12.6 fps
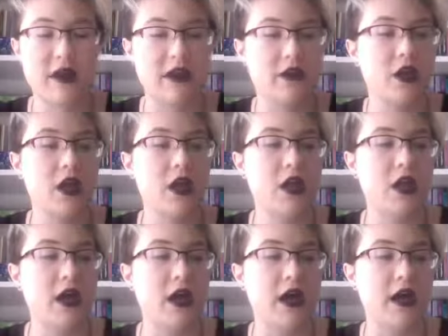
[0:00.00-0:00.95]
matter.
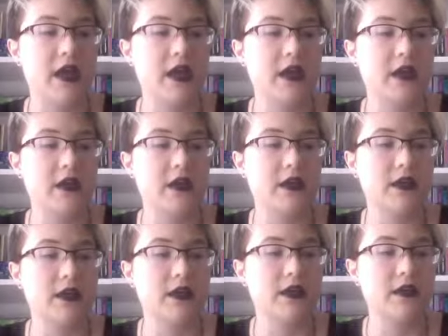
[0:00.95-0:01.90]
I
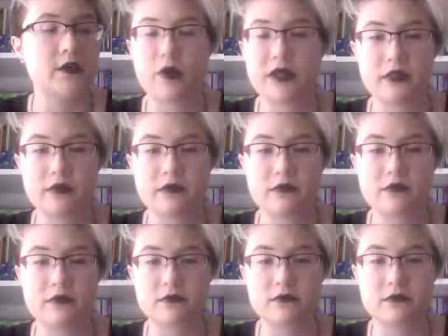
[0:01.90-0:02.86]
will,
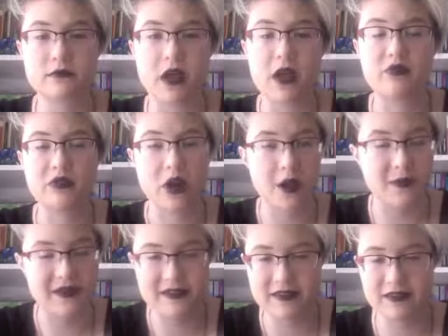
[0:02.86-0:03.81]
I
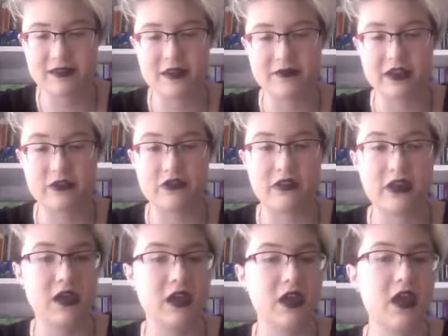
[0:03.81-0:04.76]
promise,
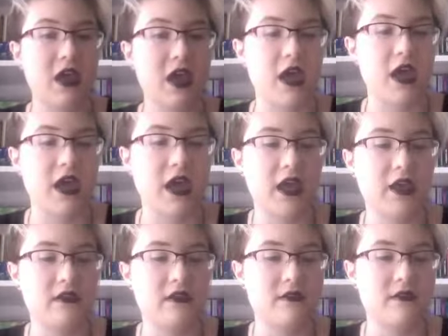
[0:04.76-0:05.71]
eventually,
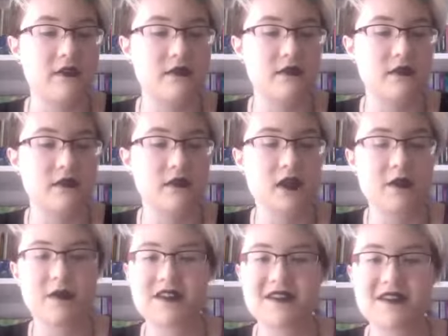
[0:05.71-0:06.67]
and
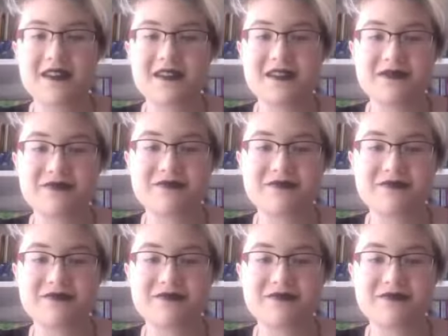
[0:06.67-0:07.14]
I'm excited.